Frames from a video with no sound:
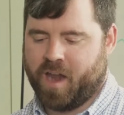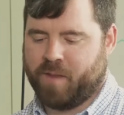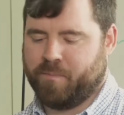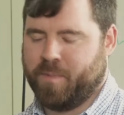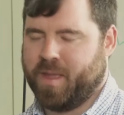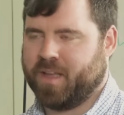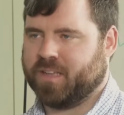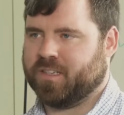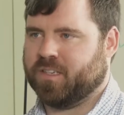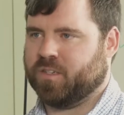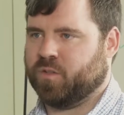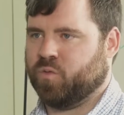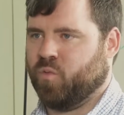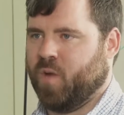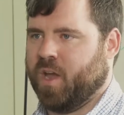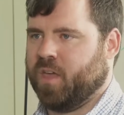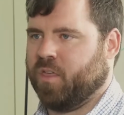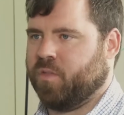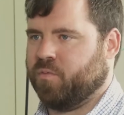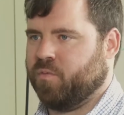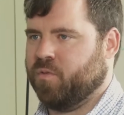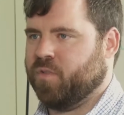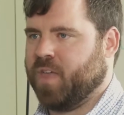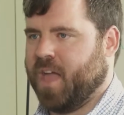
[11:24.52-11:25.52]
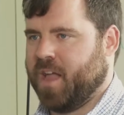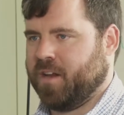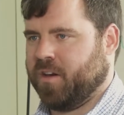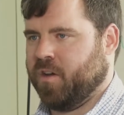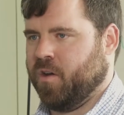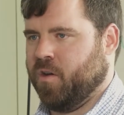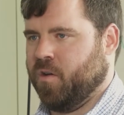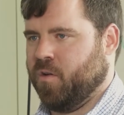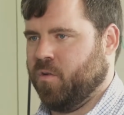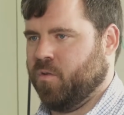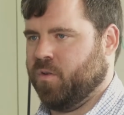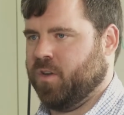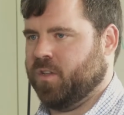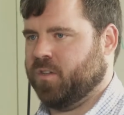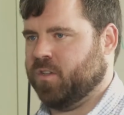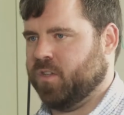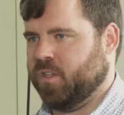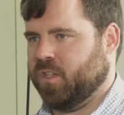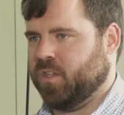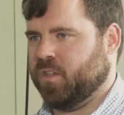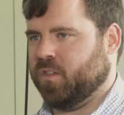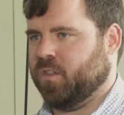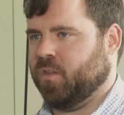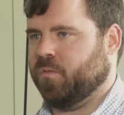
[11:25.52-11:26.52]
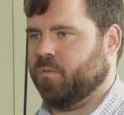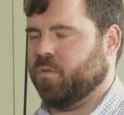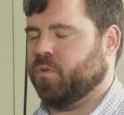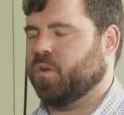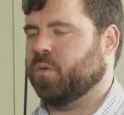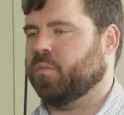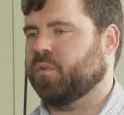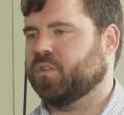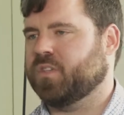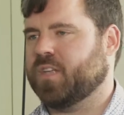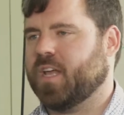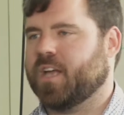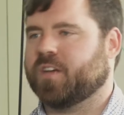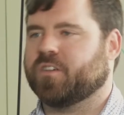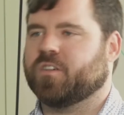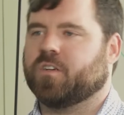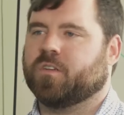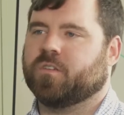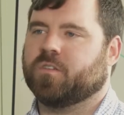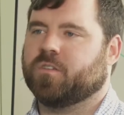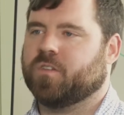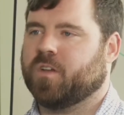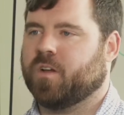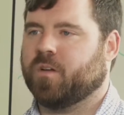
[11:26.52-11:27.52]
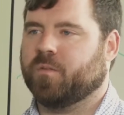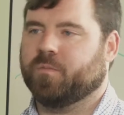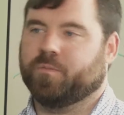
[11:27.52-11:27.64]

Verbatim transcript: and it makes its way through that code into the, the vulnerable section. So